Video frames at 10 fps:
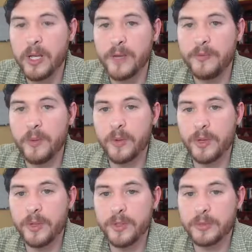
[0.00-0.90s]
If you were to
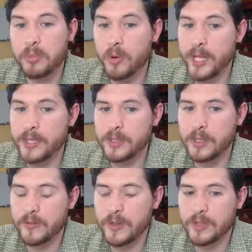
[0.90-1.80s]
use brake
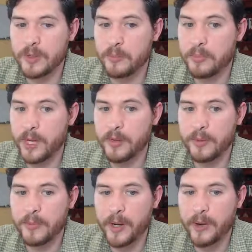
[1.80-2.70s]
service or brake
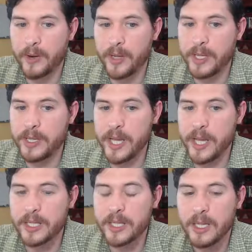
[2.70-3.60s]
repair in that,